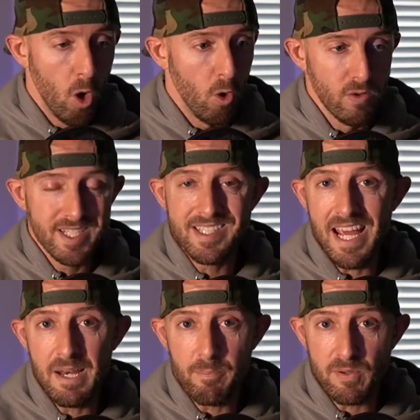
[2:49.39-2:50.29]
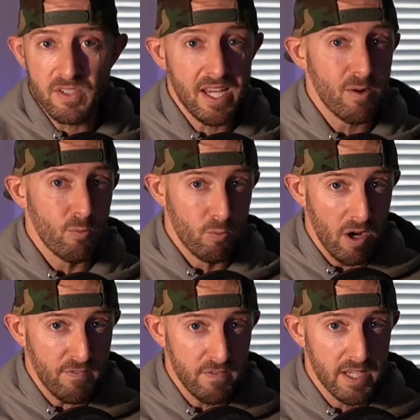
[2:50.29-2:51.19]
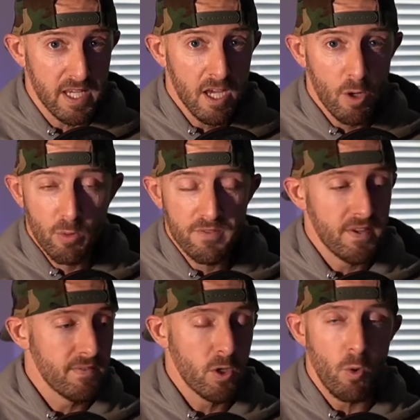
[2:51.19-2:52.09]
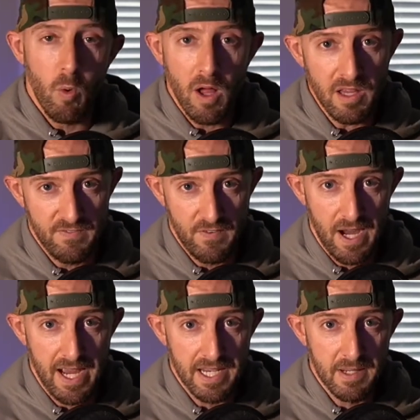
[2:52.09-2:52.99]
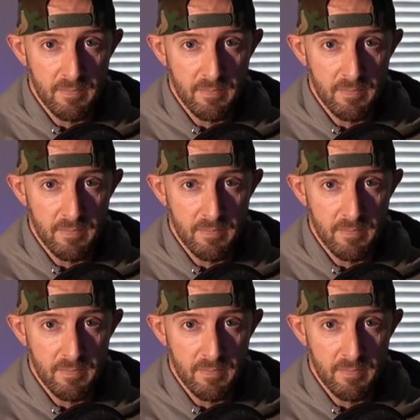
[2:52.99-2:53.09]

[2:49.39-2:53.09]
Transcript: only 10% roughly would have even qualified.